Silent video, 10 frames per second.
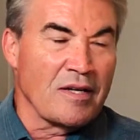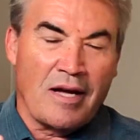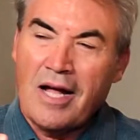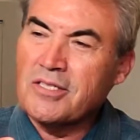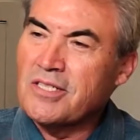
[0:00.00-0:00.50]

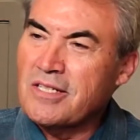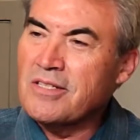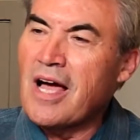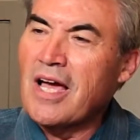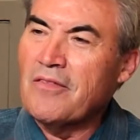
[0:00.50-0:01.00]
God's
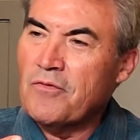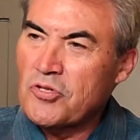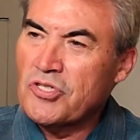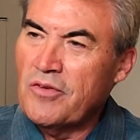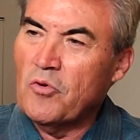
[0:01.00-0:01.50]
design for
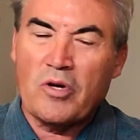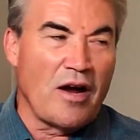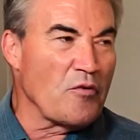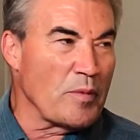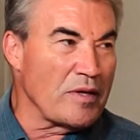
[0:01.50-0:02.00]
civil
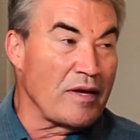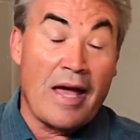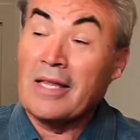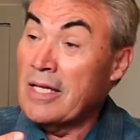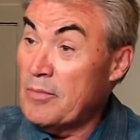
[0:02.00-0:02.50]
government
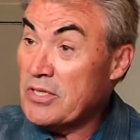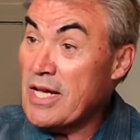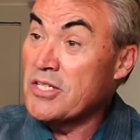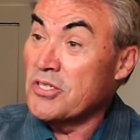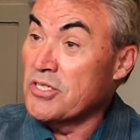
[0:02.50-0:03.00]
and
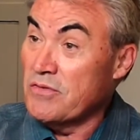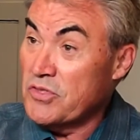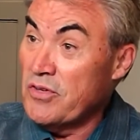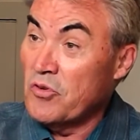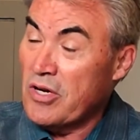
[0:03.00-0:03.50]
limitations of
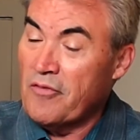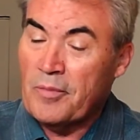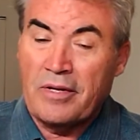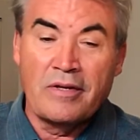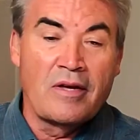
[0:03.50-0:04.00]
civil
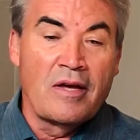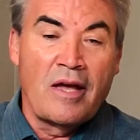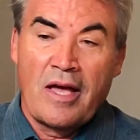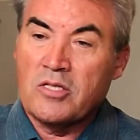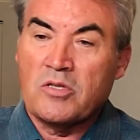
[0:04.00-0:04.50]
government,
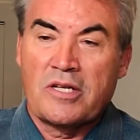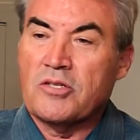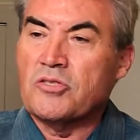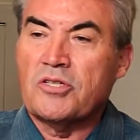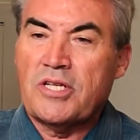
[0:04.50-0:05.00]
as it
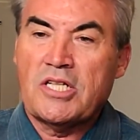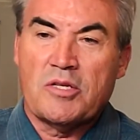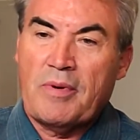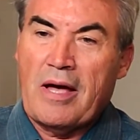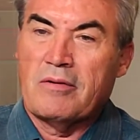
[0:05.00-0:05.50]
is to teach
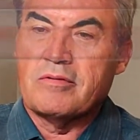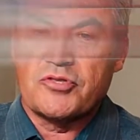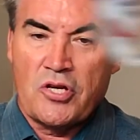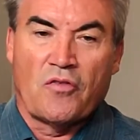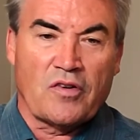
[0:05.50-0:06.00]
about
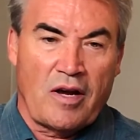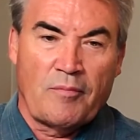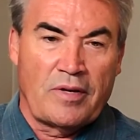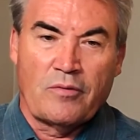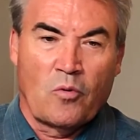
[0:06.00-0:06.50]

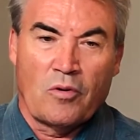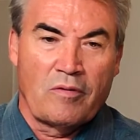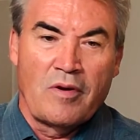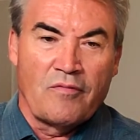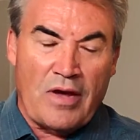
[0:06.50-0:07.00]
self-government
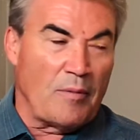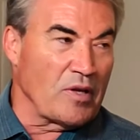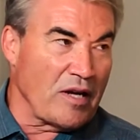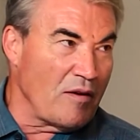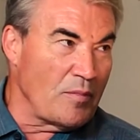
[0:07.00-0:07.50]
or
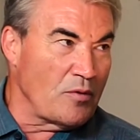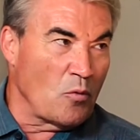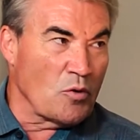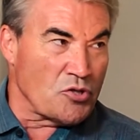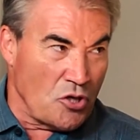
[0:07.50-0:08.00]
family government
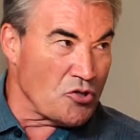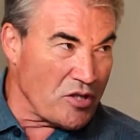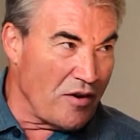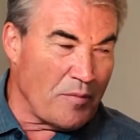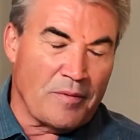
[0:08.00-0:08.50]
or church government.